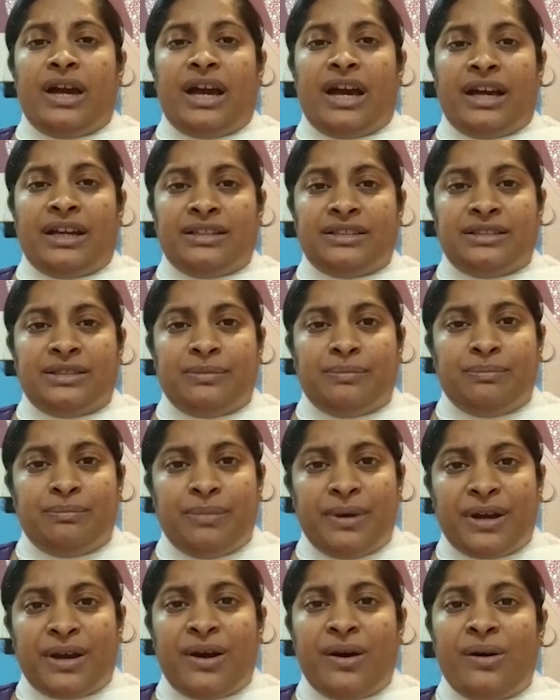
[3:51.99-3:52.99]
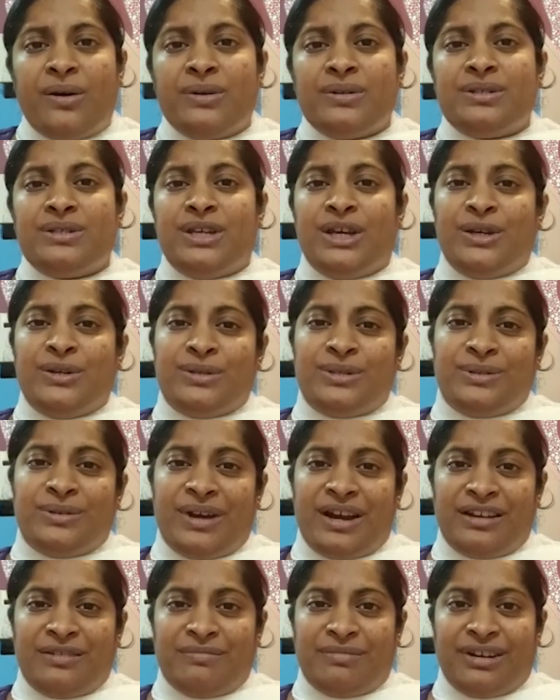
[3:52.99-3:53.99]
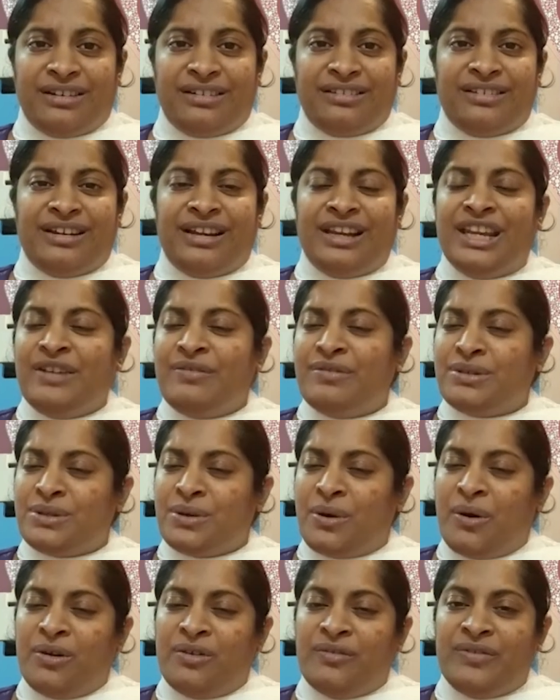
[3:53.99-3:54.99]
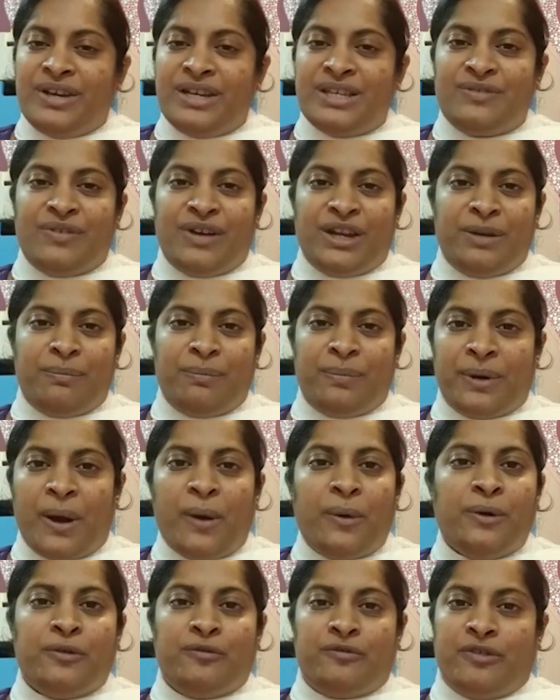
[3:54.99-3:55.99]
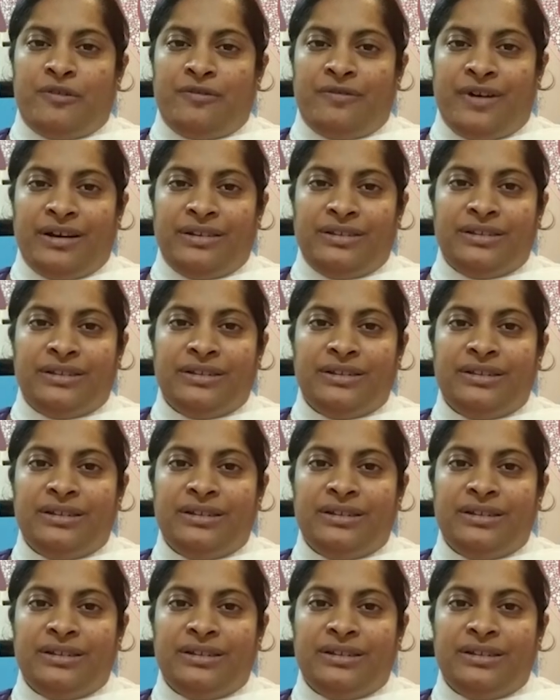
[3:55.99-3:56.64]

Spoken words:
and because they used to admire, Lee was always very proud of her father.